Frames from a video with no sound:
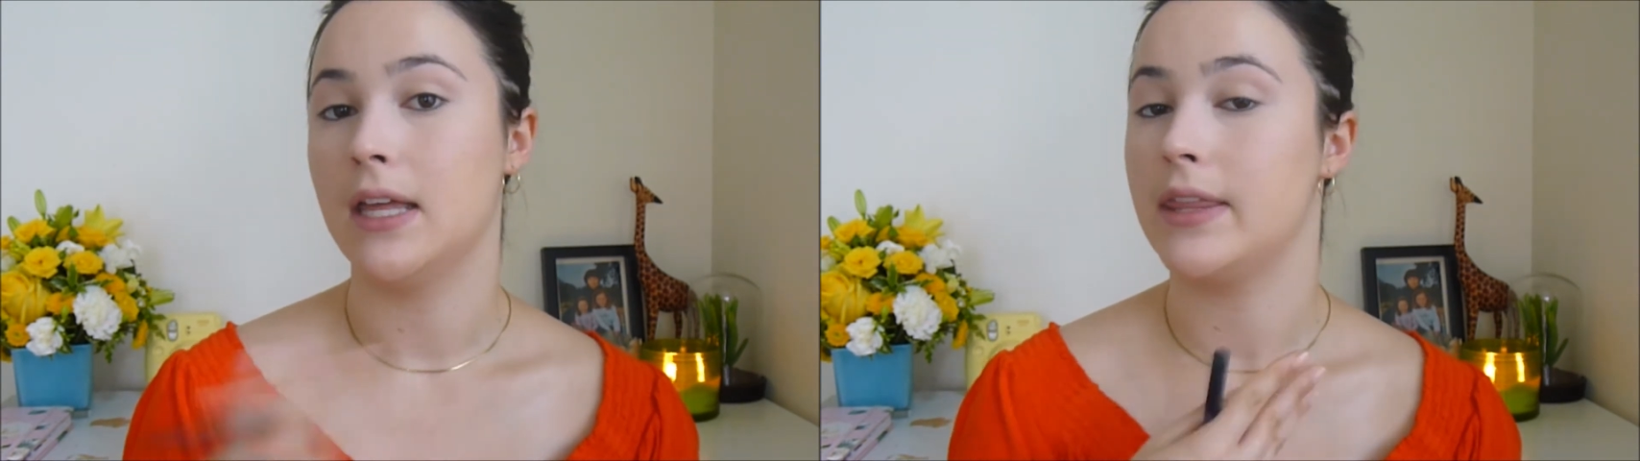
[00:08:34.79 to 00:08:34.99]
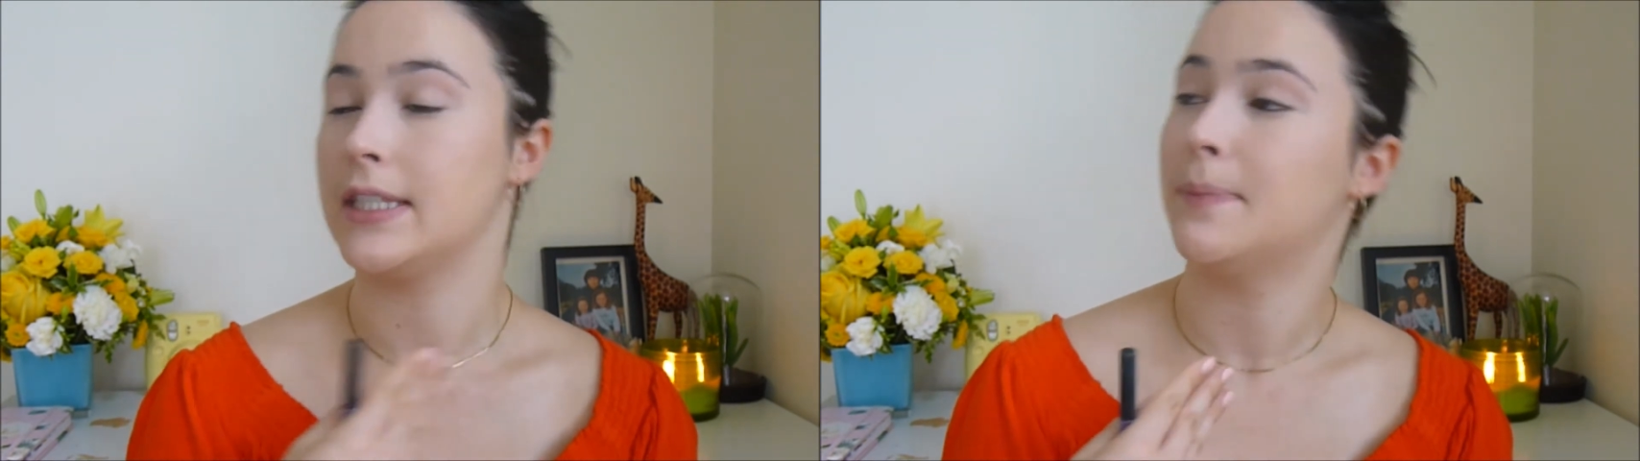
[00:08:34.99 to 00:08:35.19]

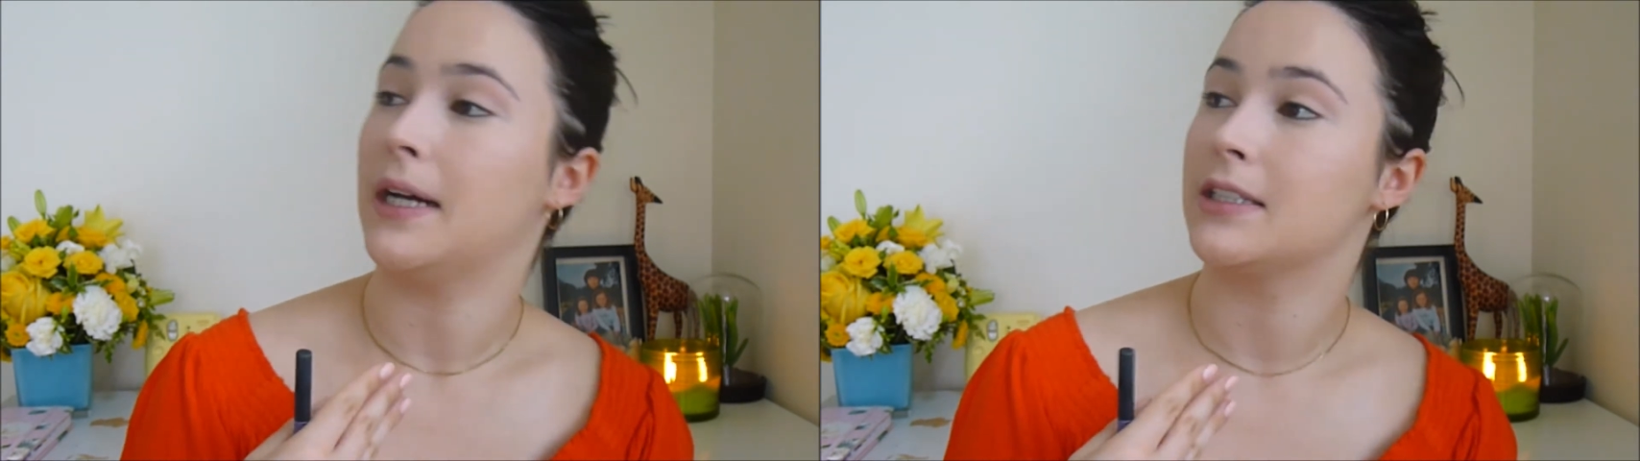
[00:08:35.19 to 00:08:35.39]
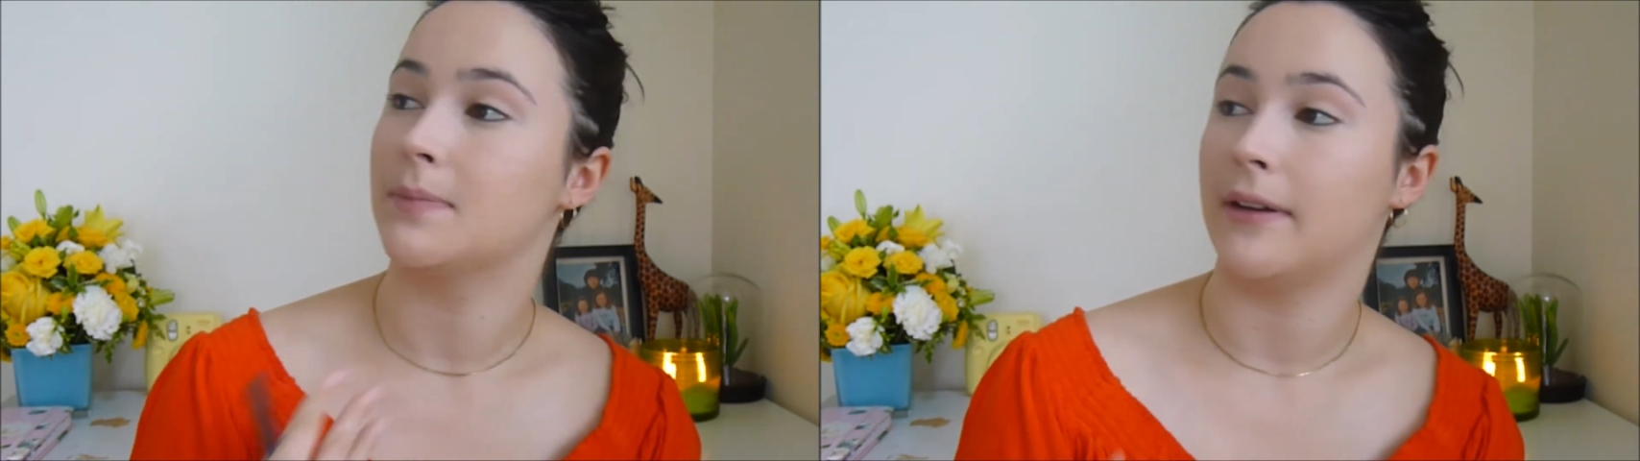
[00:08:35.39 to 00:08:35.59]
the
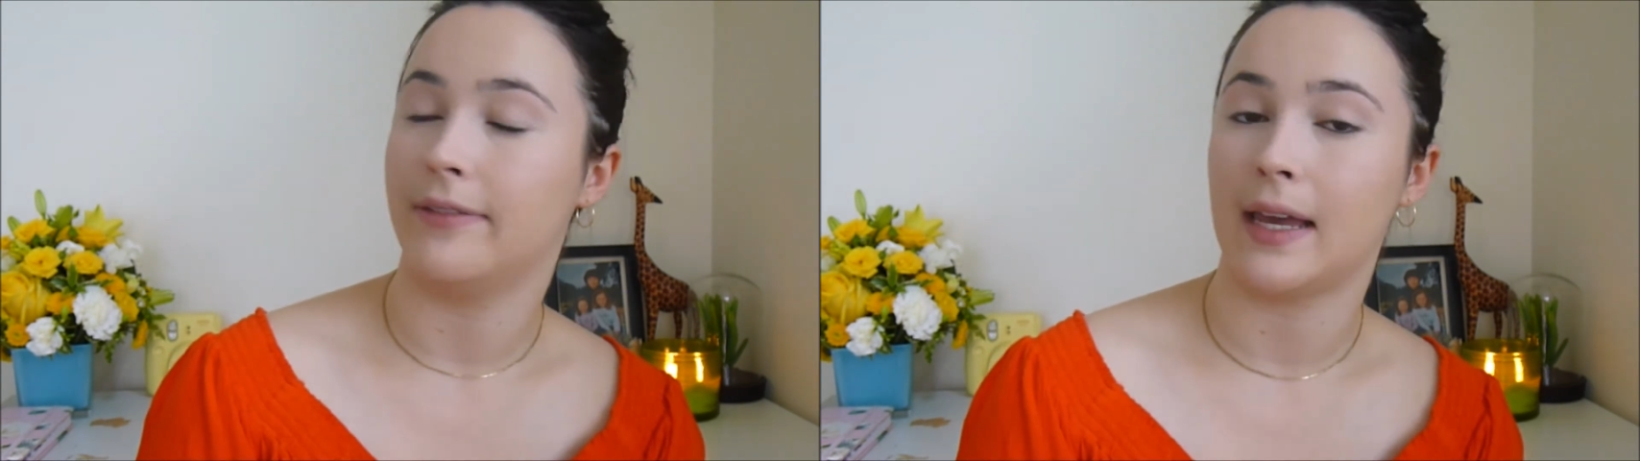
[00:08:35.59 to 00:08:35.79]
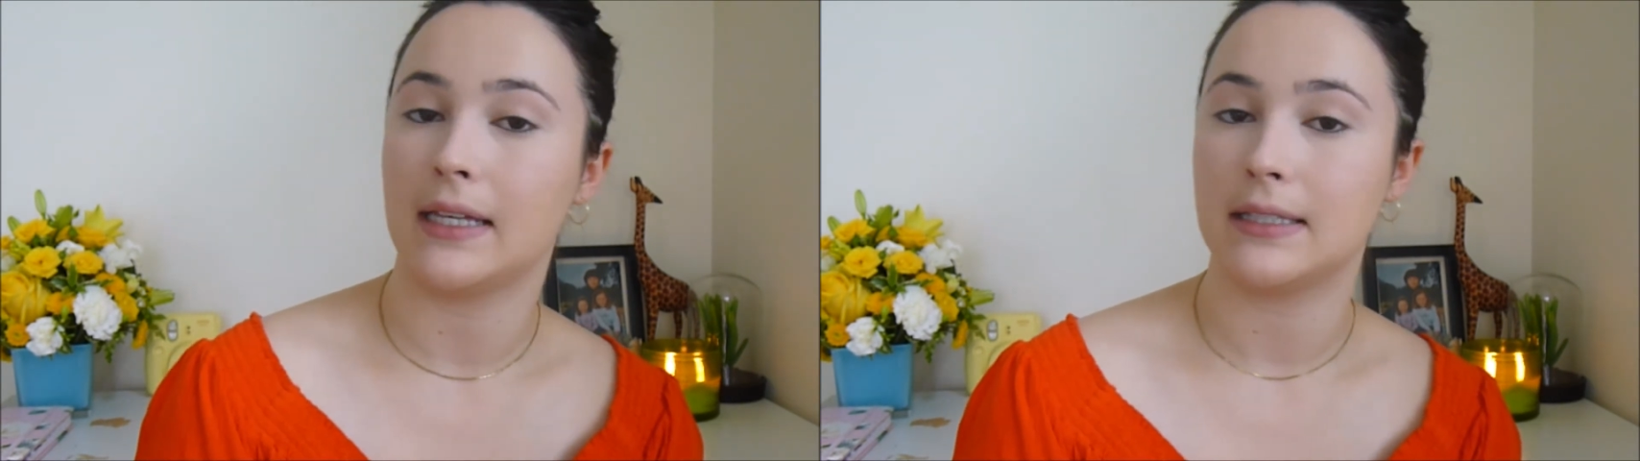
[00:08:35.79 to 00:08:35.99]
spots on my
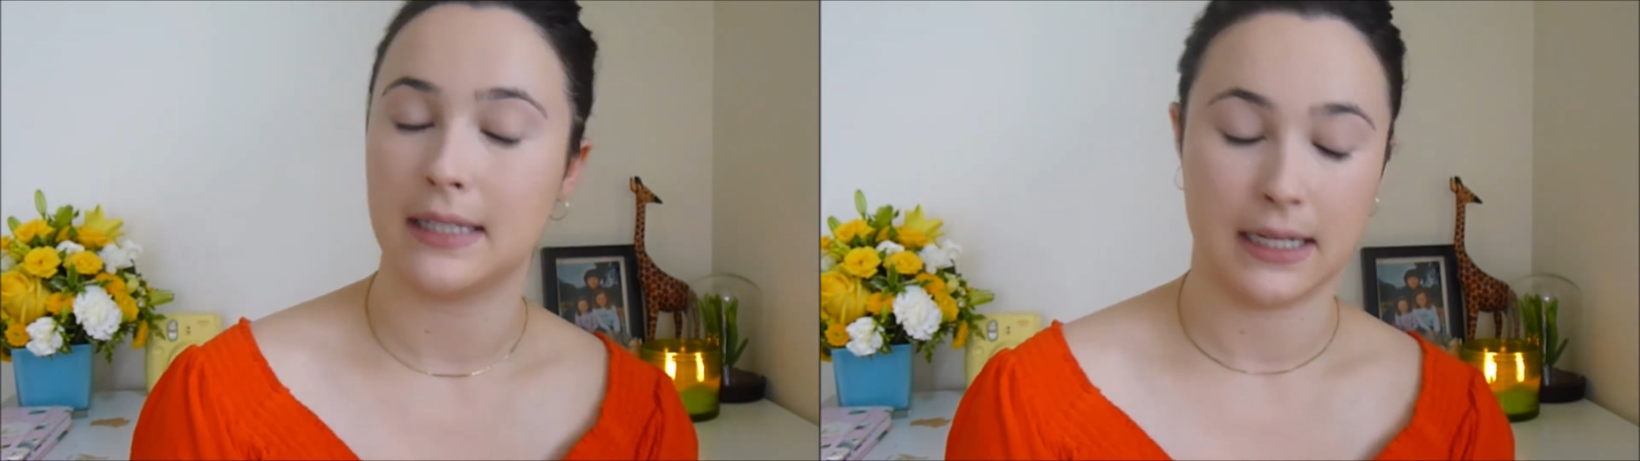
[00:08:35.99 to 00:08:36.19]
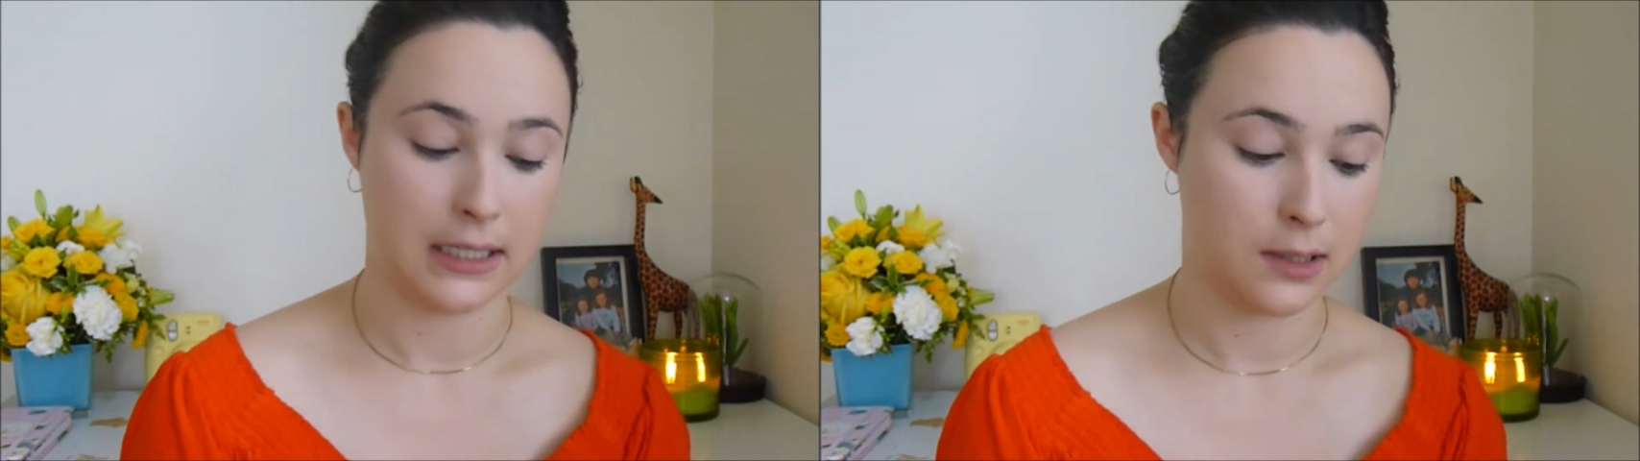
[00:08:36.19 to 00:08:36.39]
face
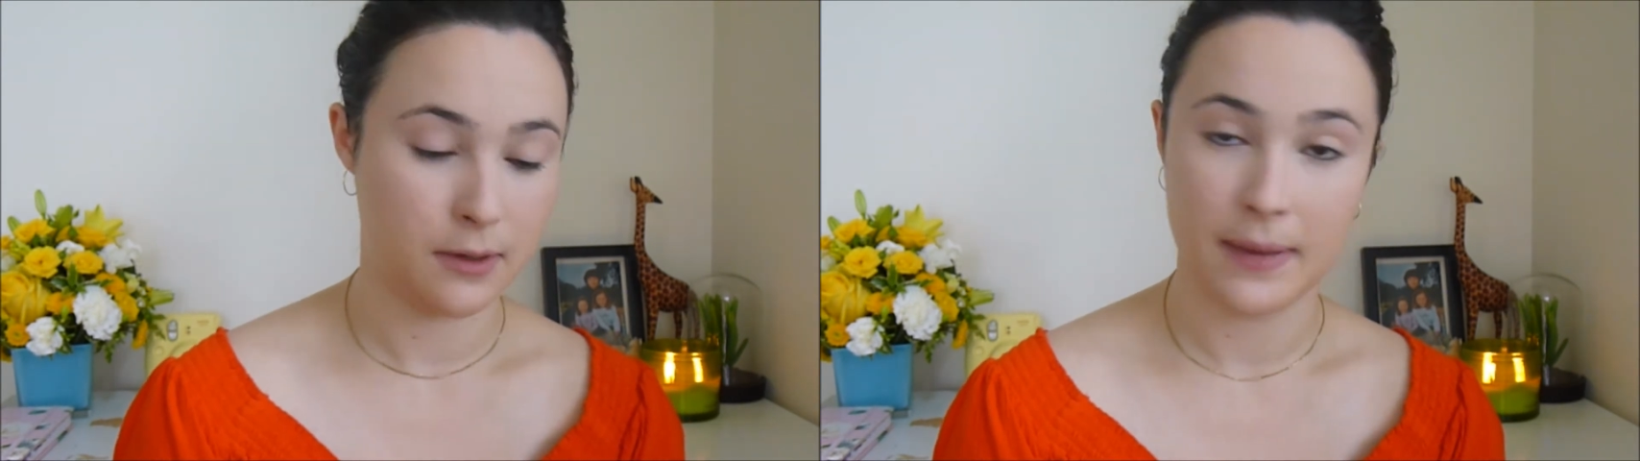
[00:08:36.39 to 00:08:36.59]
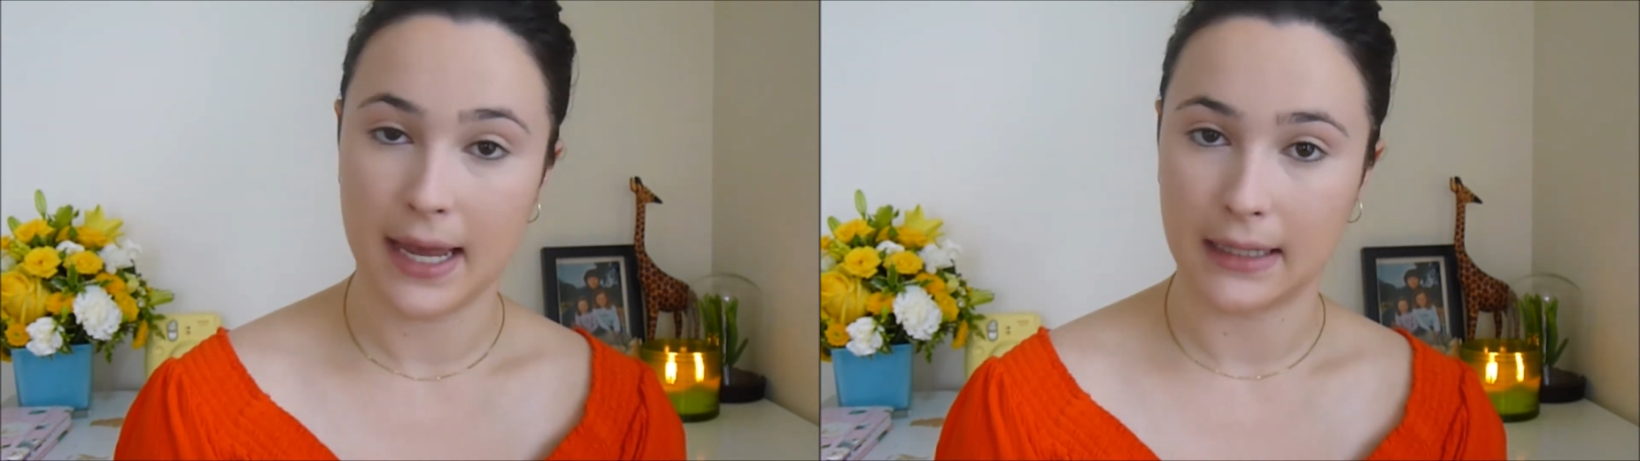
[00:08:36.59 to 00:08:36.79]
that need to be
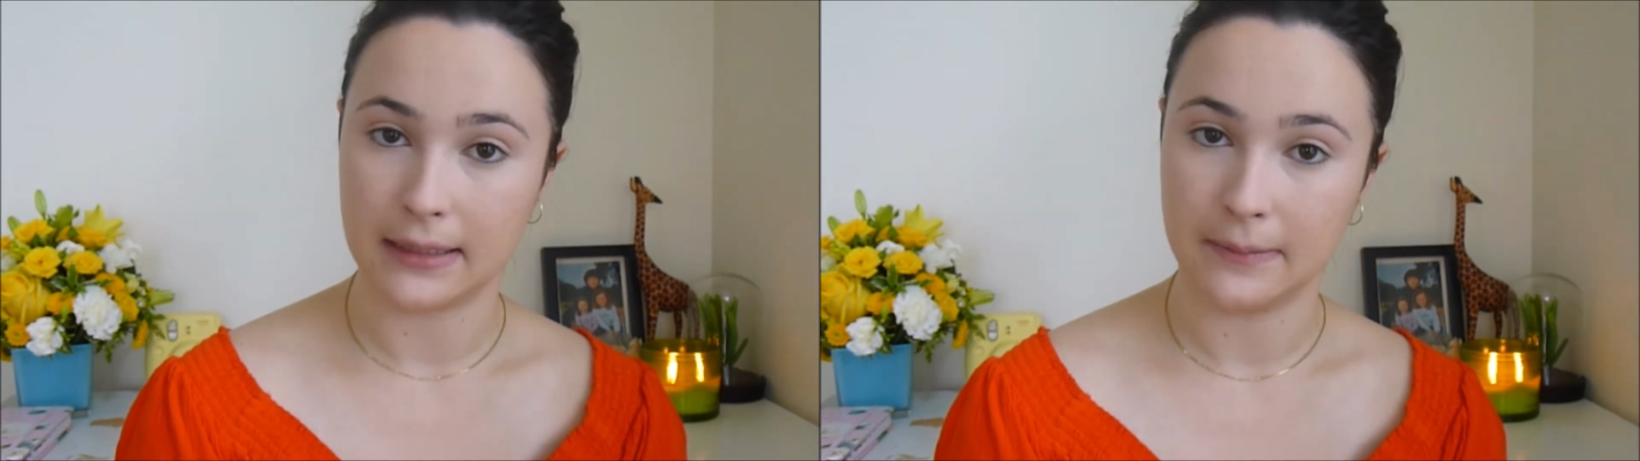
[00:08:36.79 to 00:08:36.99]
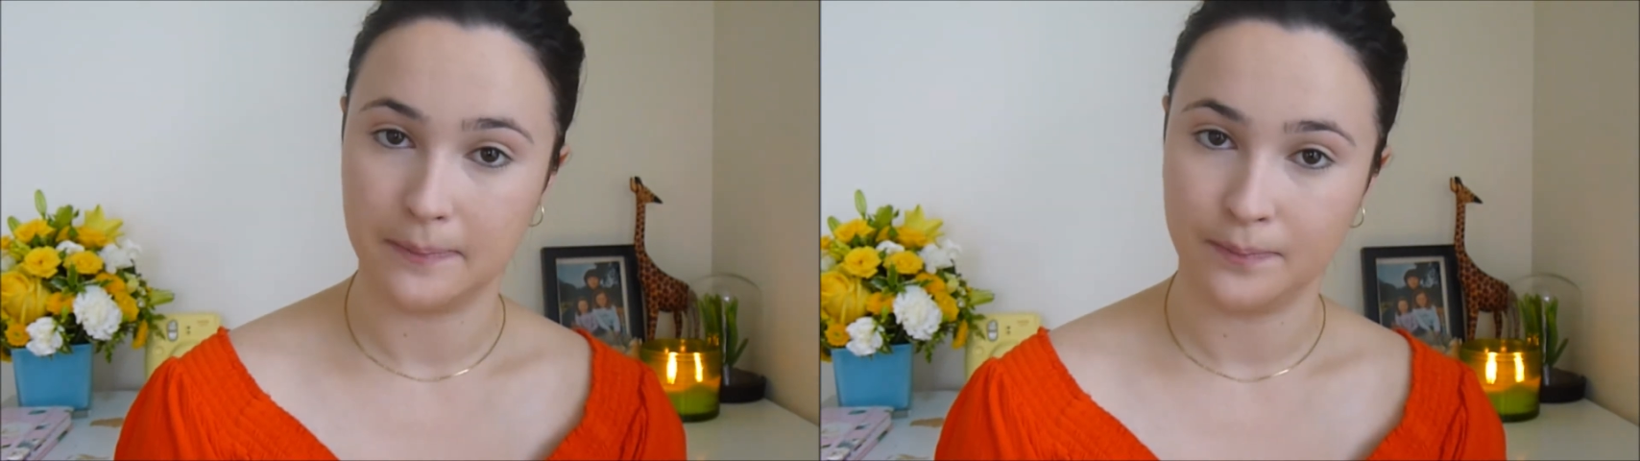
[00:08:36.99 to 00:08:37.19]
baked.